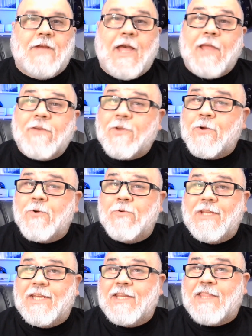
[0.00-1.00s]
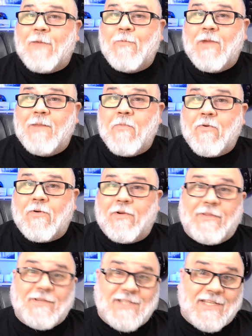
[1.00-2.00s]
I don't know who needed that win more,
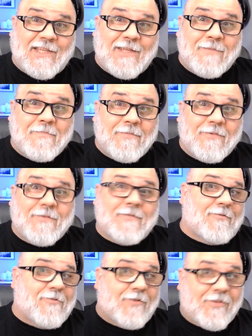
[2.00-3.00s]
the team or the